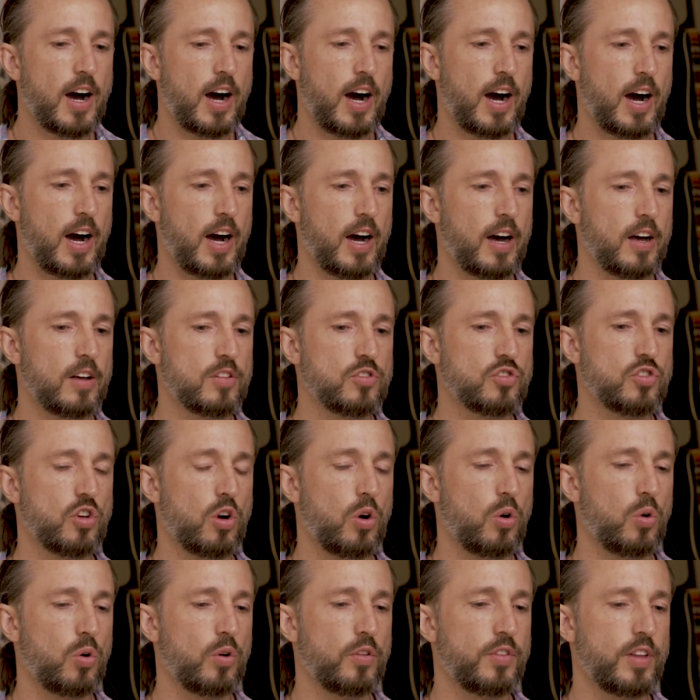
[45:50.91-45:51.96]
Uh,
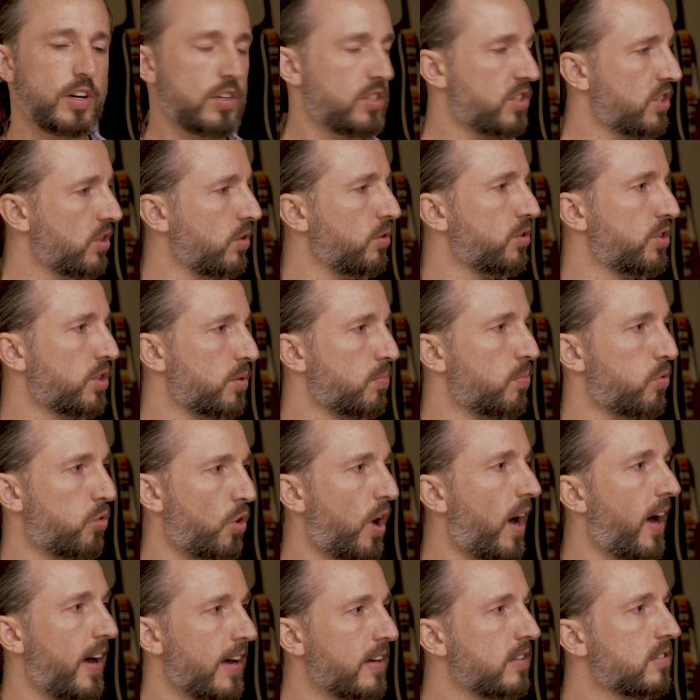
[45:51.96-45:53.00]
so they're still
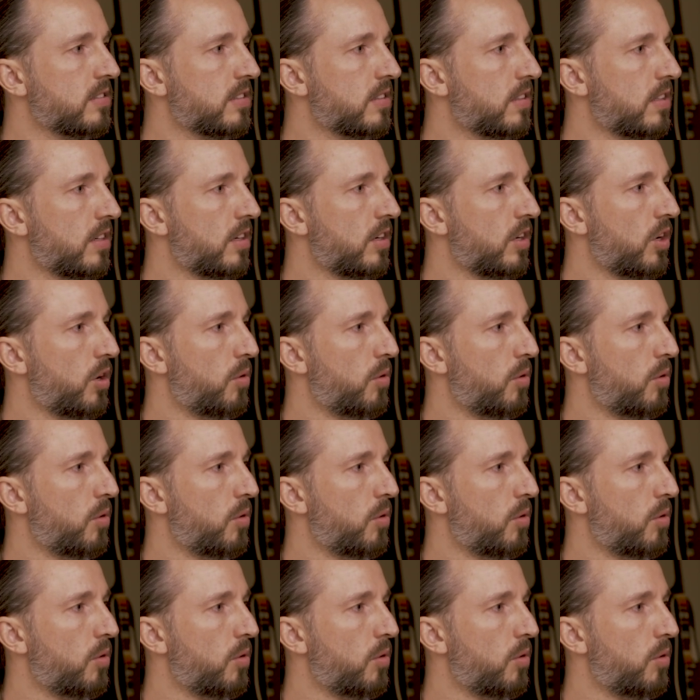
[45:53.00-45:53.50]
surprised,